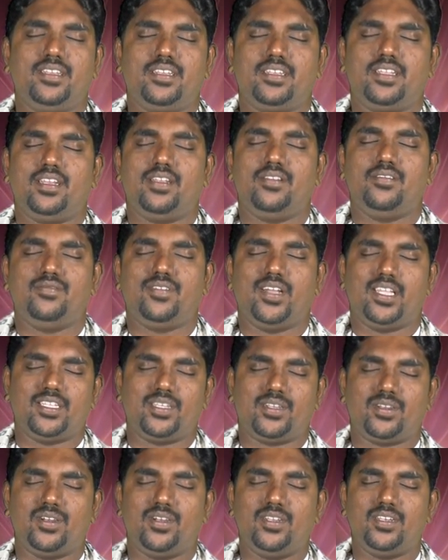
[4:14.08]
Eternal
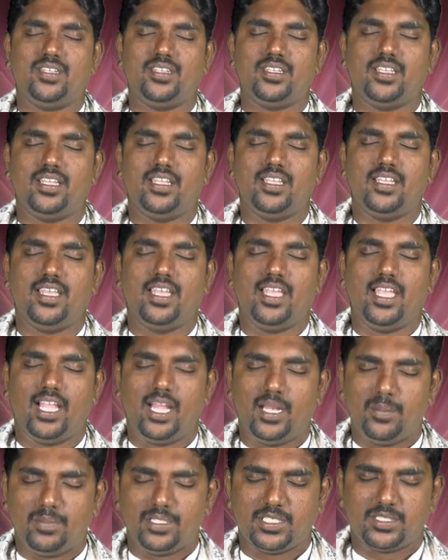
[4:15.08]
Father God,
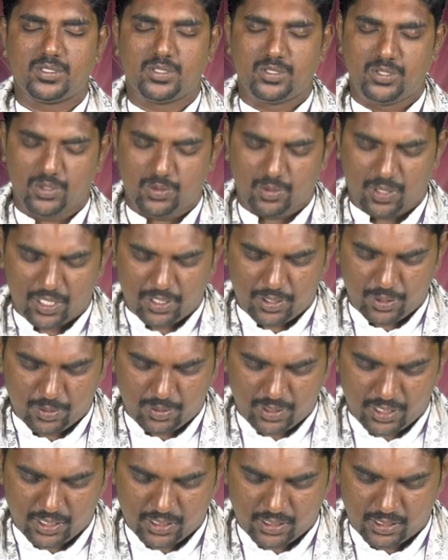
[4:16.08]
help us to do our
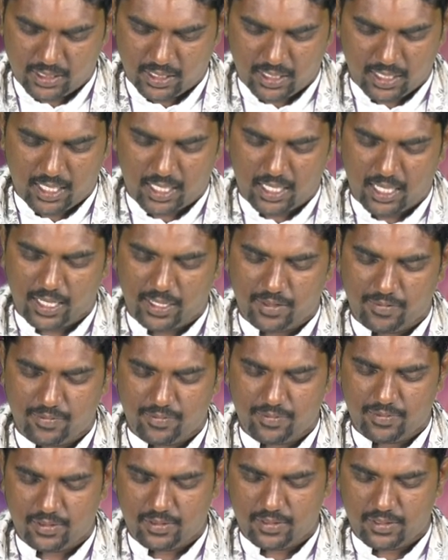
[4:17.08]
duties in our
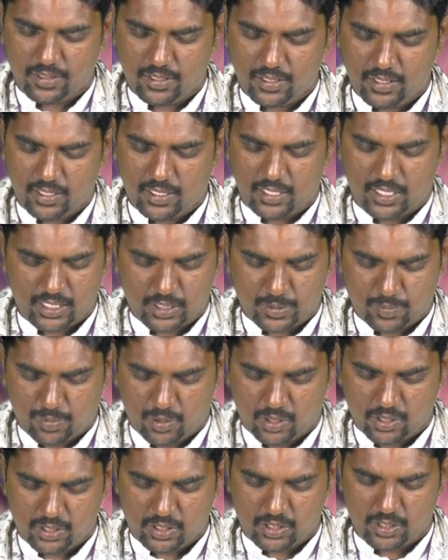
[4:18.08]
life
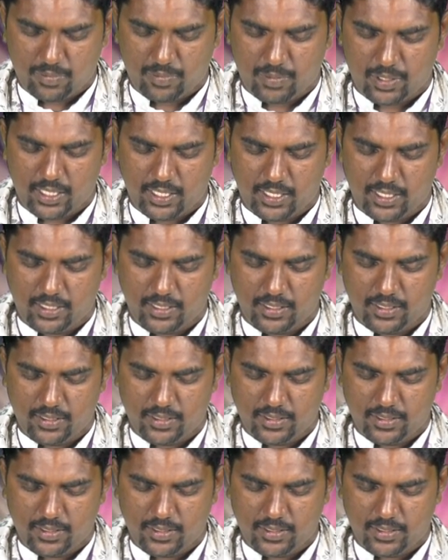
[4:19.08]
responsibly,